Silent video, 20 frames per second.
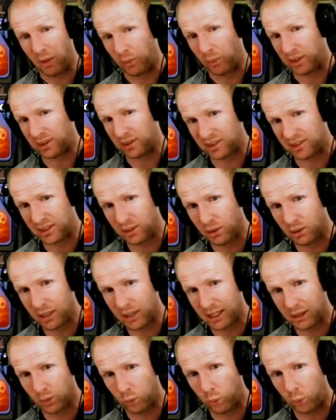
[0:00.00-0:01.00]
and we can still
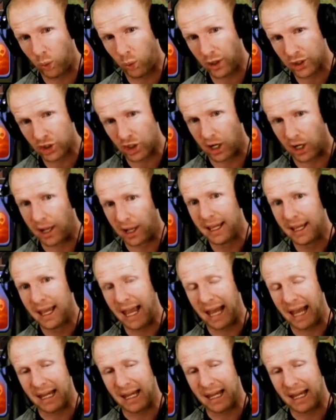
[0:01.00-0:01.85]
get the one shot